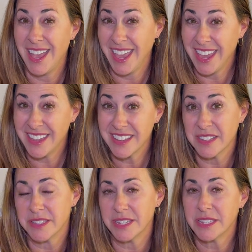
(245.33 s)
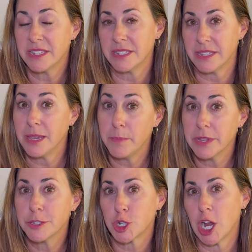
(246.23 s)
And consistency
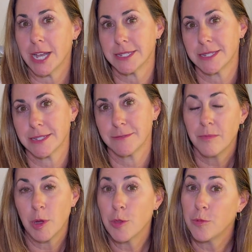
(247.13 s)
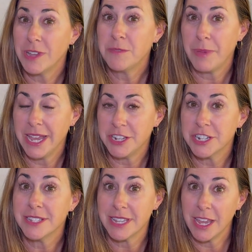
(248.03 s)
builds trust, both with
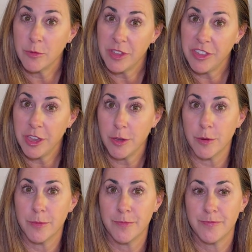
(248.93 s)
patients and with you.